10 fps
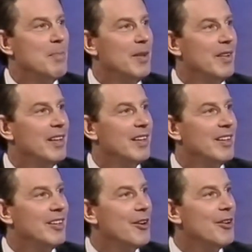but,
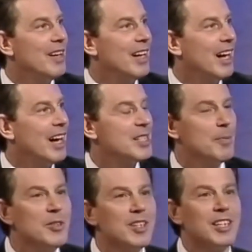you know, I
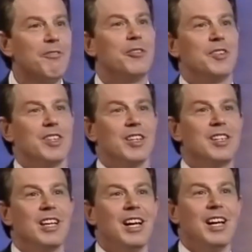suppose the
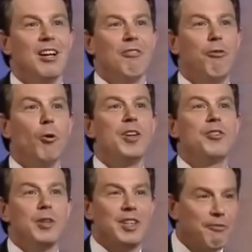differences fall
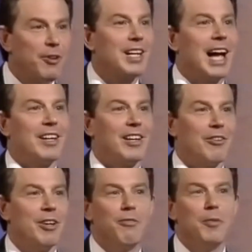into a different
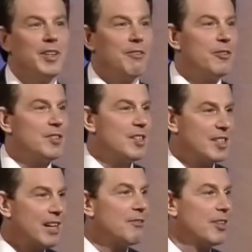category from the differences,
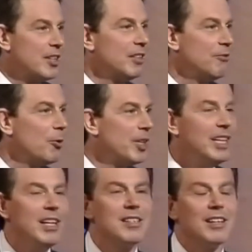say, of 30, 40
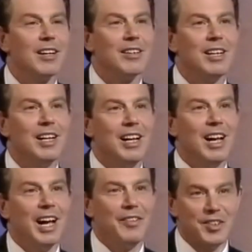years ago.
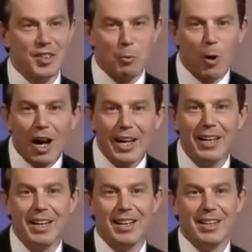And this is
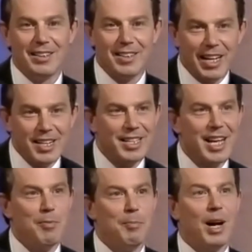why today's
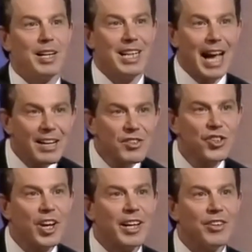Labour Party has
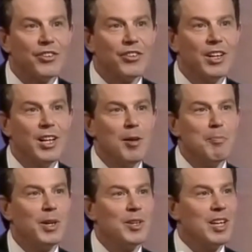changed,
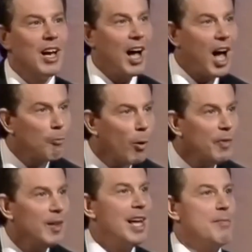because I
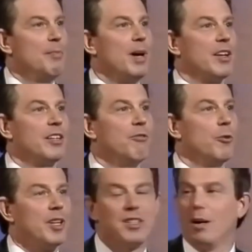want the Labour Party,
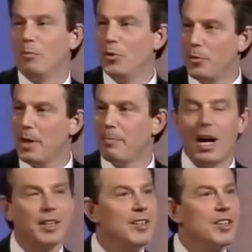for example, to be a
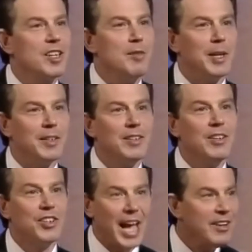party that's committed
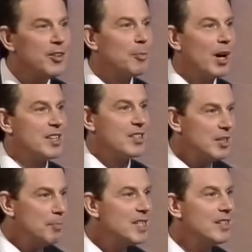to enterprise
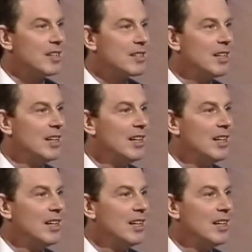and to business.